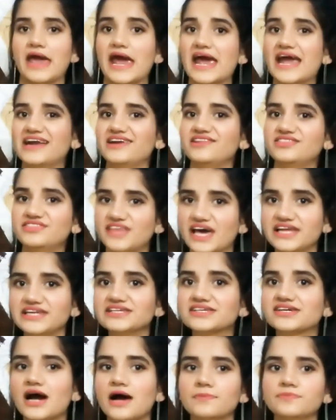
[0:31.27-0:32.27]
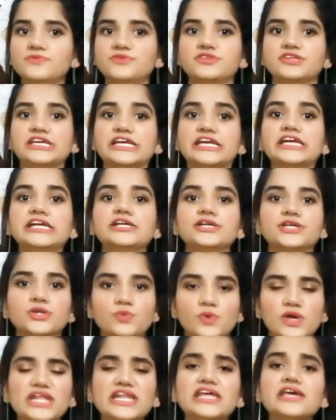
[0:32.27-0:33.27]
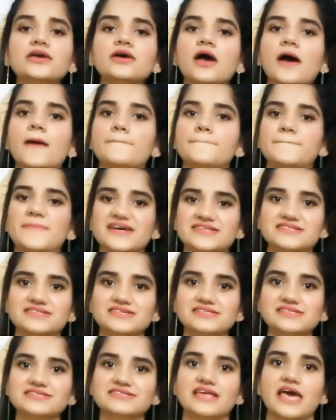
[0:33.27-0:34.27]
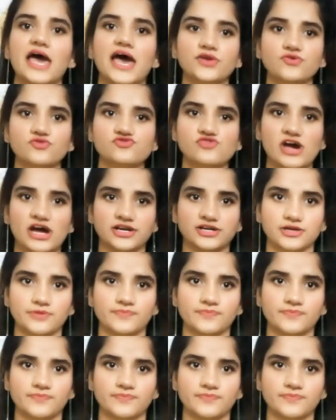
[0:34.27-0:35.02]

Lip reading: and then comes intervening muscles and fat.